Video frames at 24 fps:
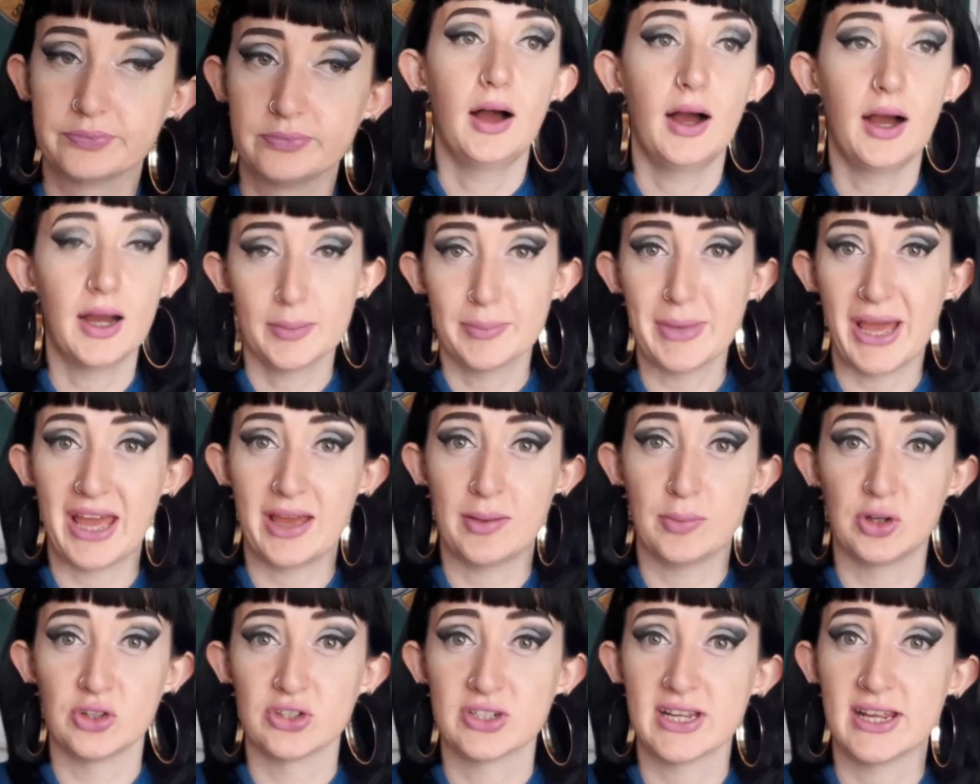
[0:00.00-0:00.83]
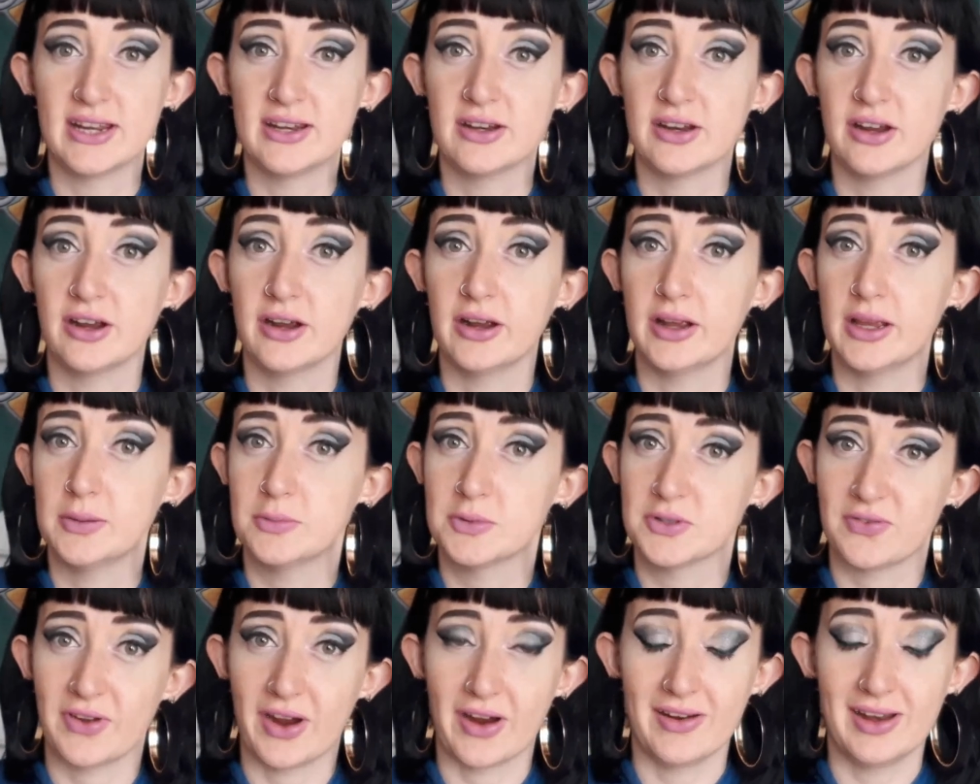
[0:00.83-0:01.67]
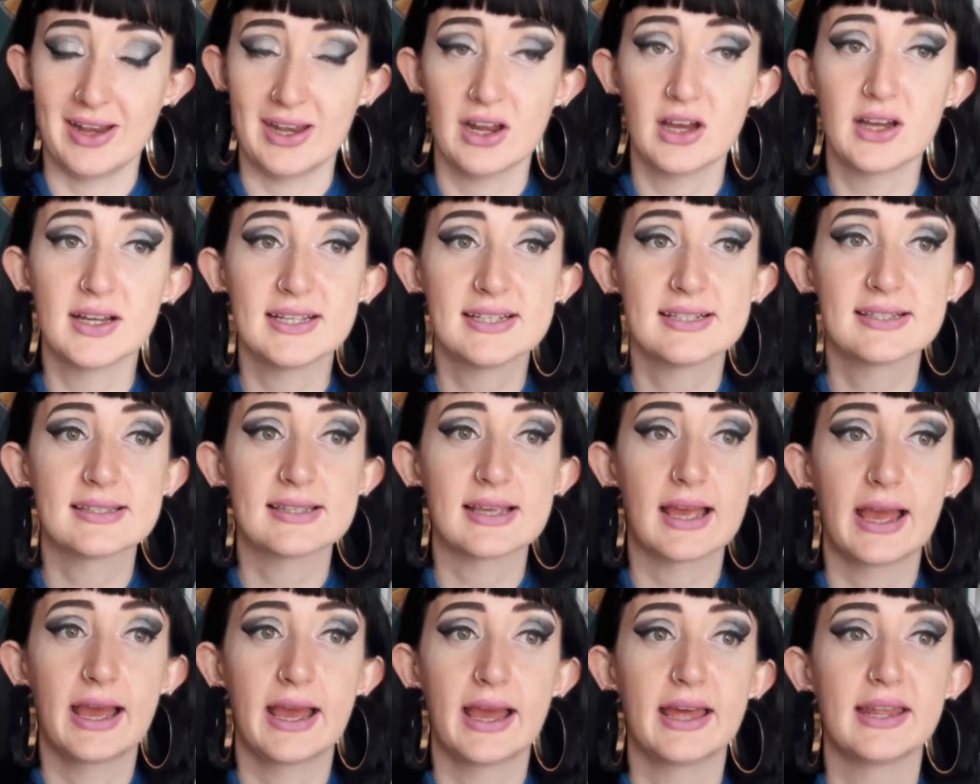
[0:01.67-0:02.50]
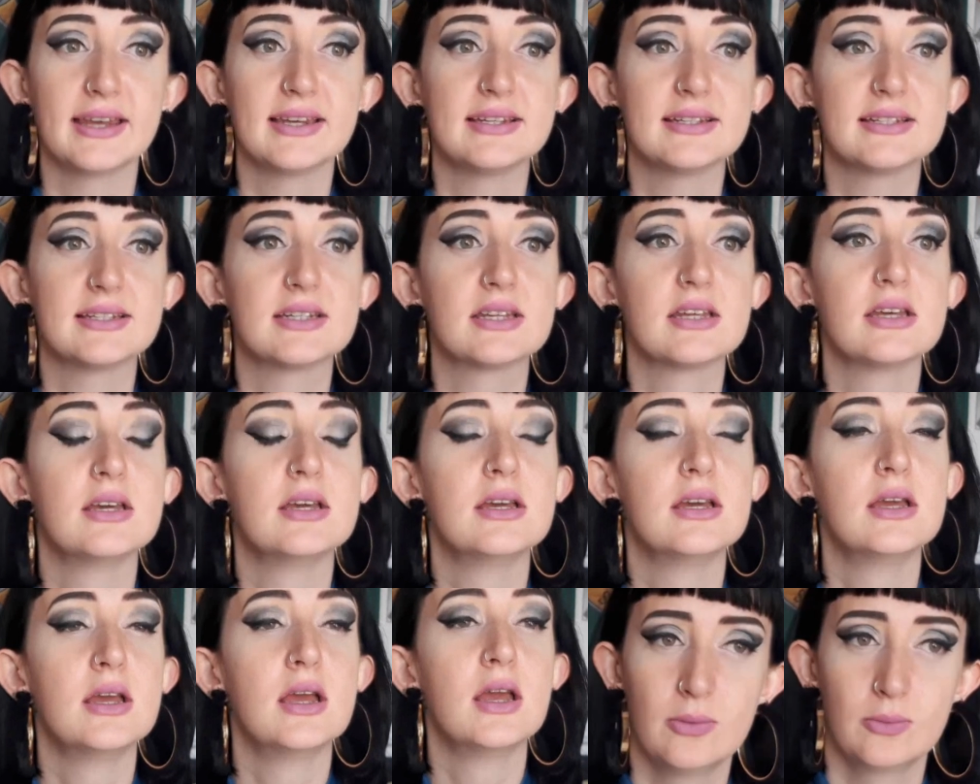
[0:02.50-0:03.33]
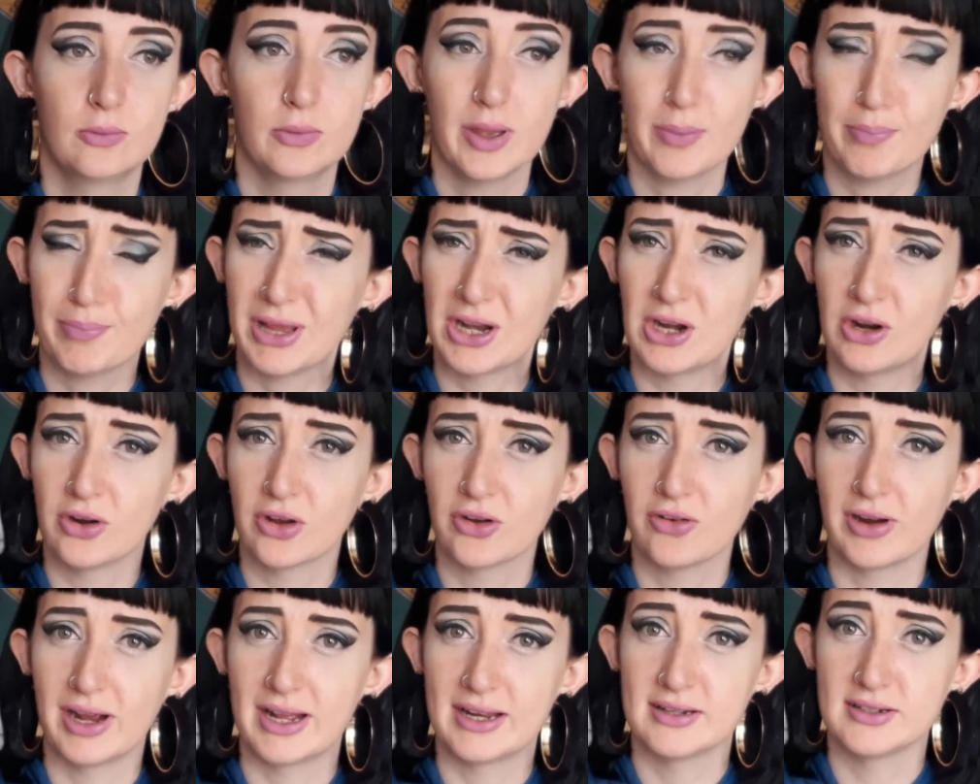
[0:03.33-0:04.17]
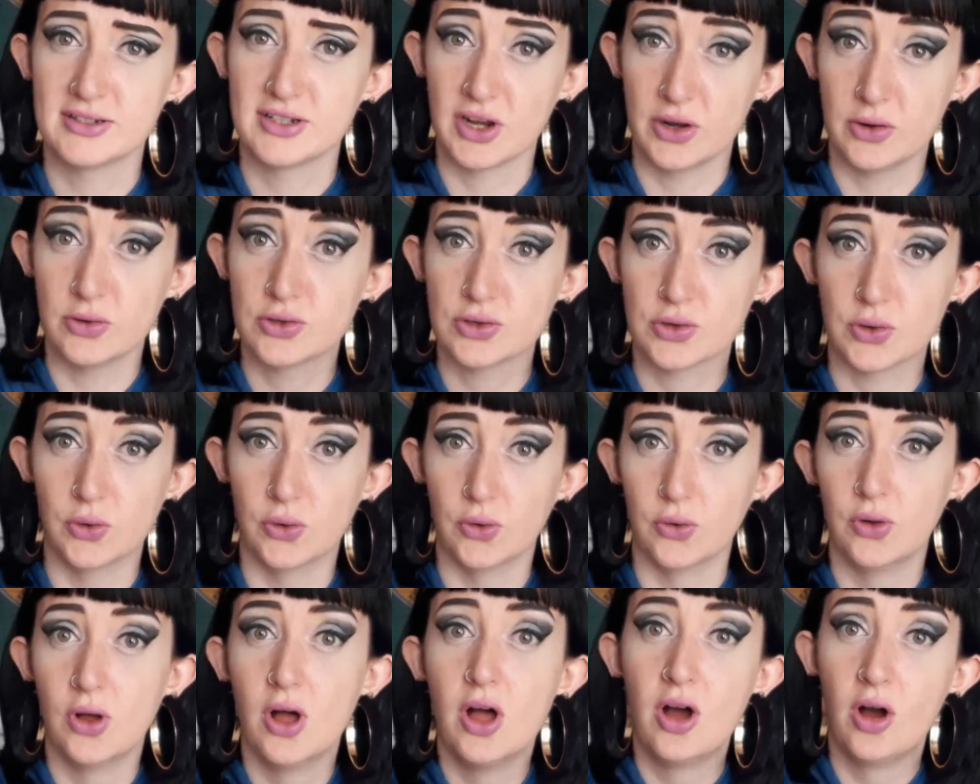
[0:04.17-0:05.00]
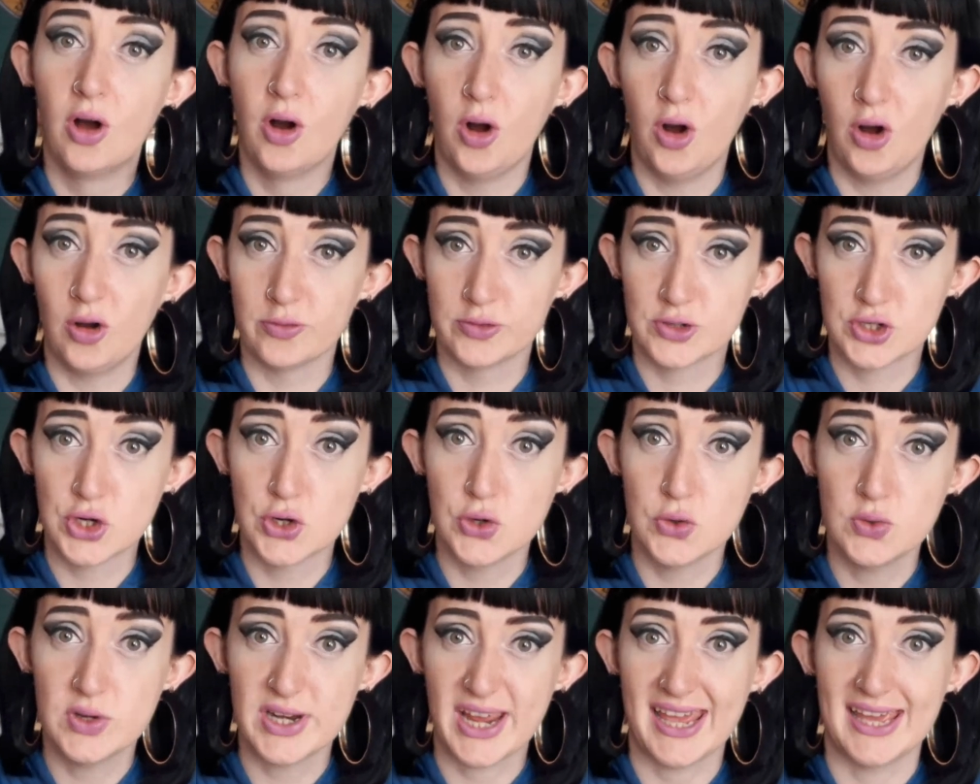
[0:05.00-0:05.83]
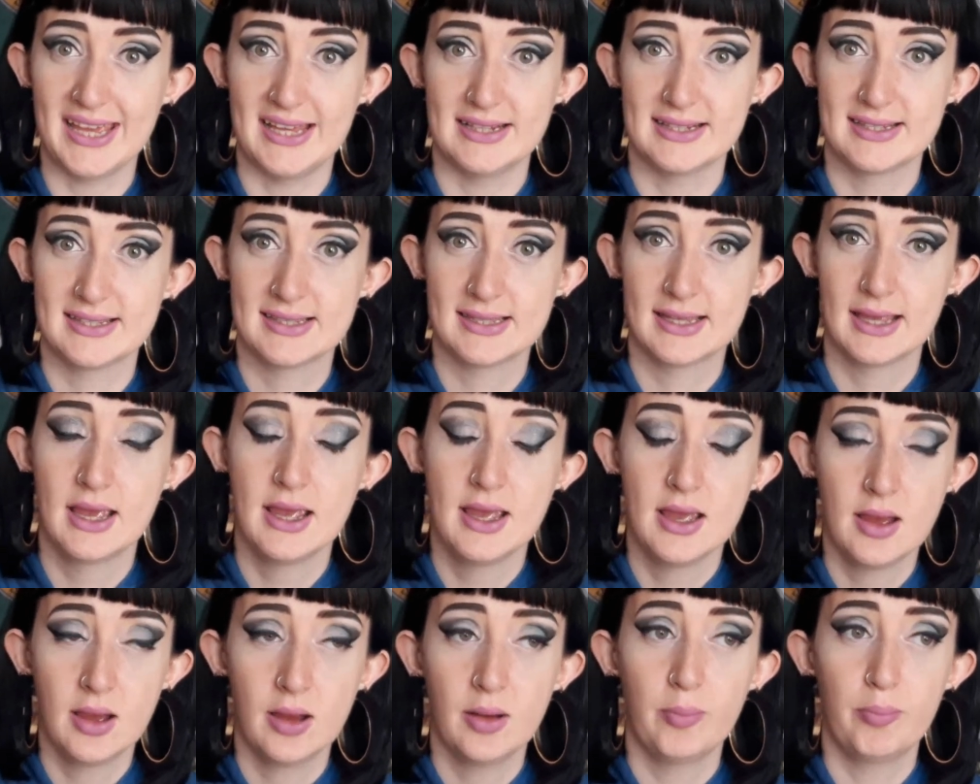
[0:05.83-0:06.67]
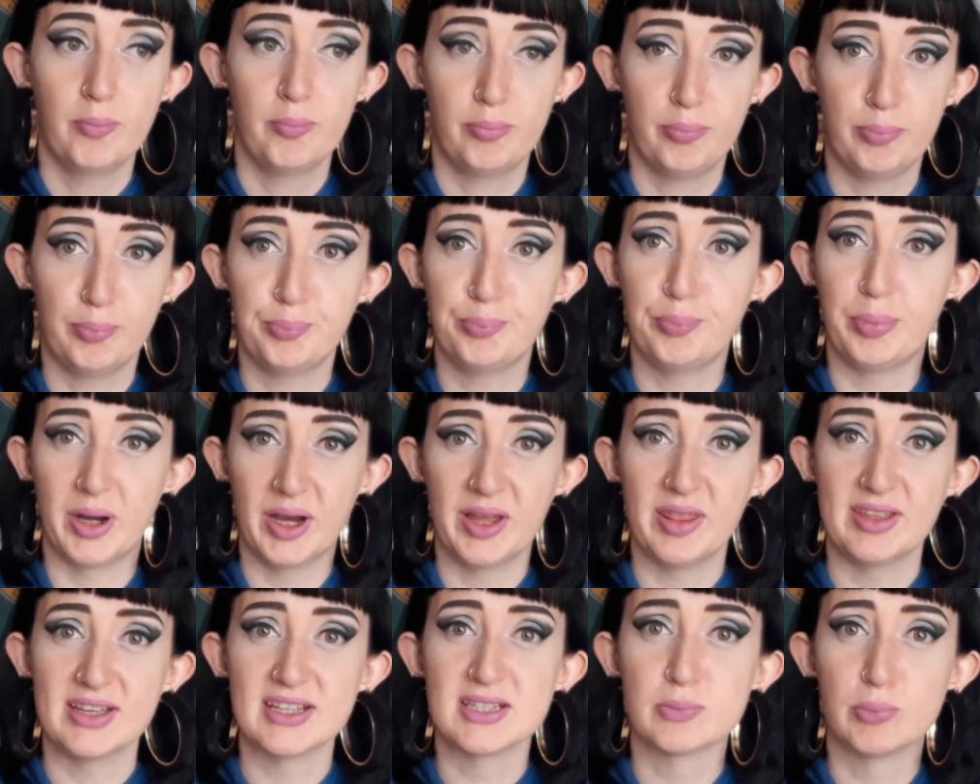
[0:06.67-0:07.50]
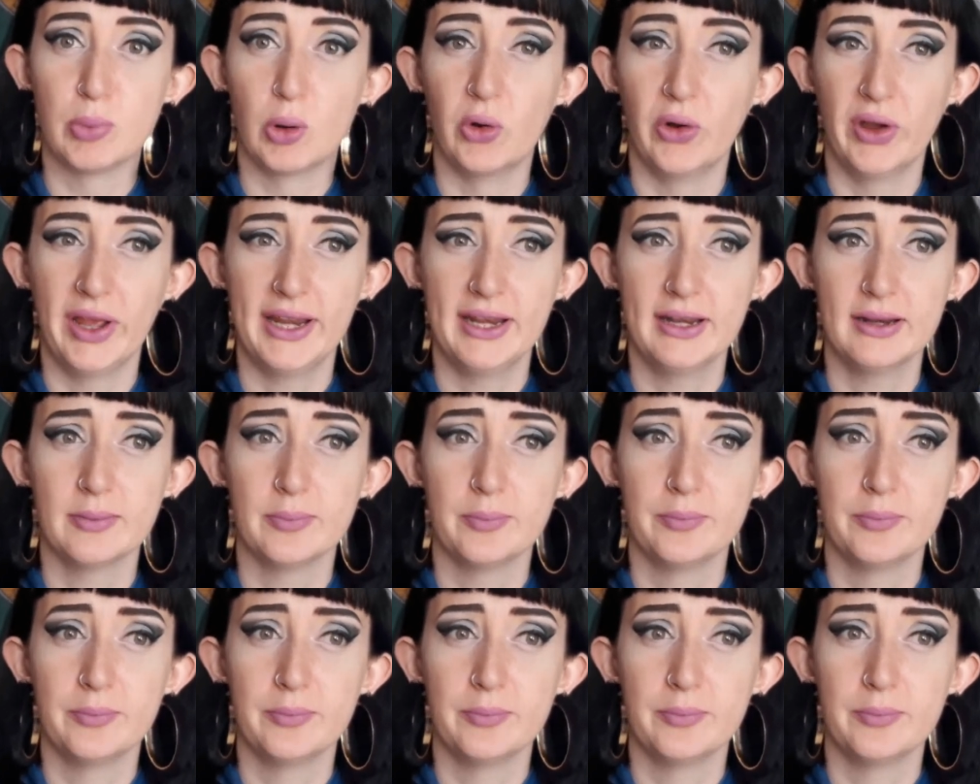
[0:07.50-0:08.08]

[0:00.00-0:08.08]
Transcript: I met him on Tinder, he was very nice, and we'd been on a grand total of 2 dates by this point.